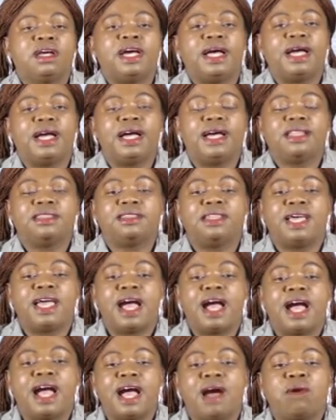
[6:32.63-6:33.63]

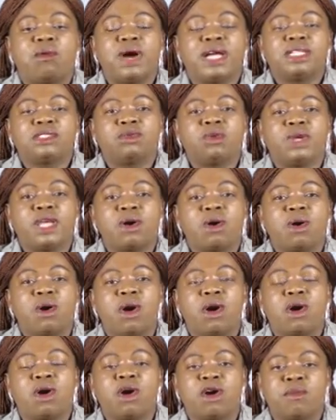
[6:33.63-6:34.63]
There are what we
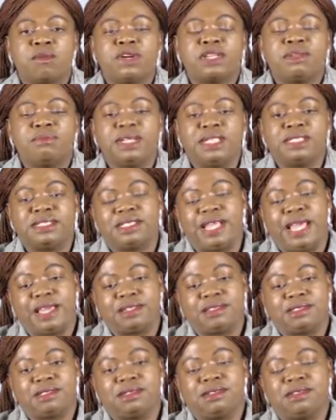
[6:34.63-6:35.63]
call common
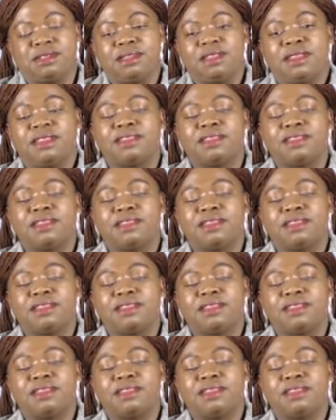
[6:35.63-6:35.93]
mistakes